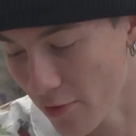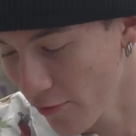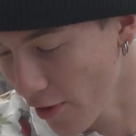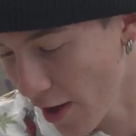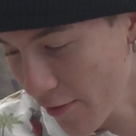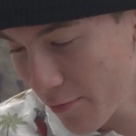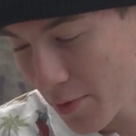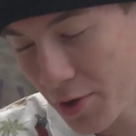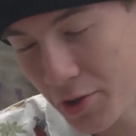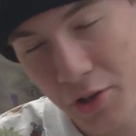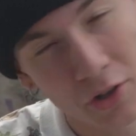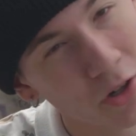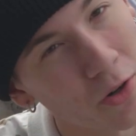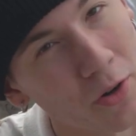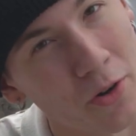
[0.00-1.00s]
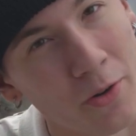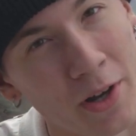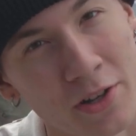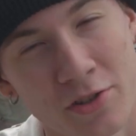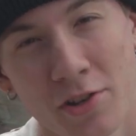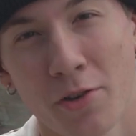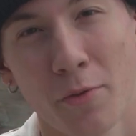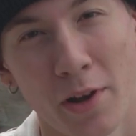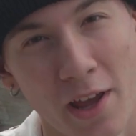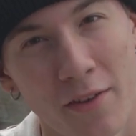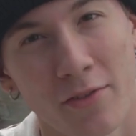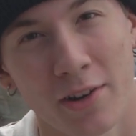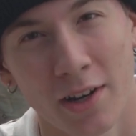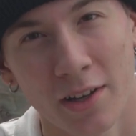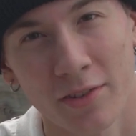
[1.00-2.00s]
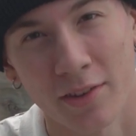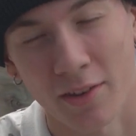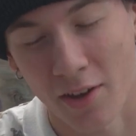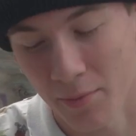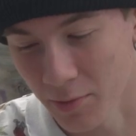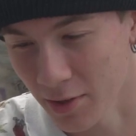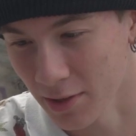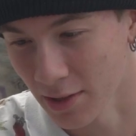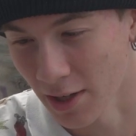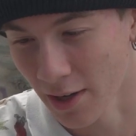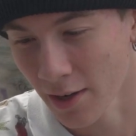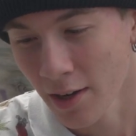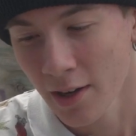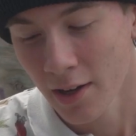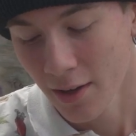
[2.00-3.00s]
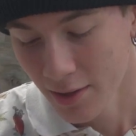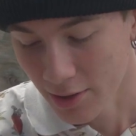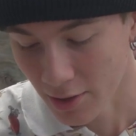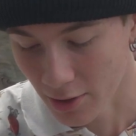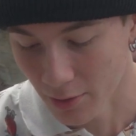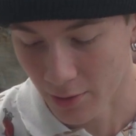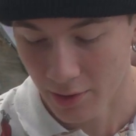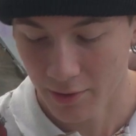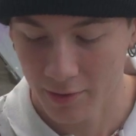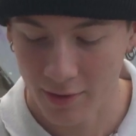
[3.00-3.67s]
your 5mm, your 1/4 inch, your whatever else that comes in there. You're gonna want to